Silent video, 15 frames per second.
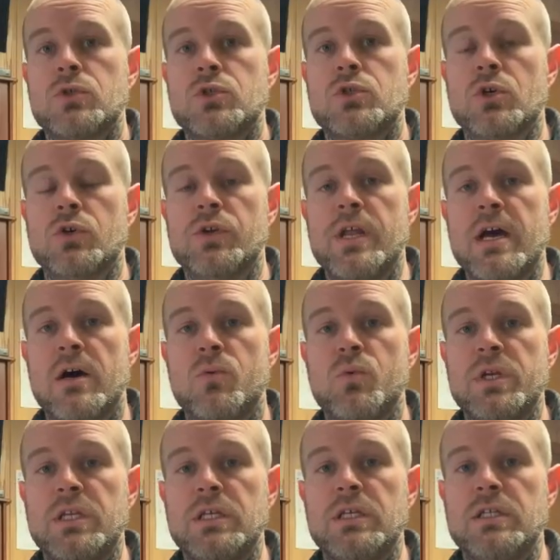So now
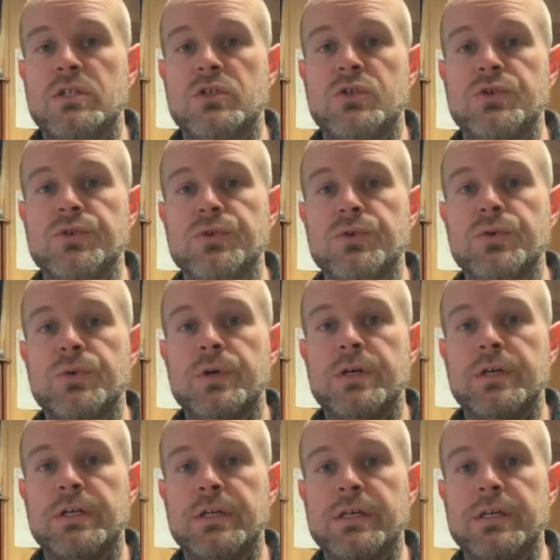we need to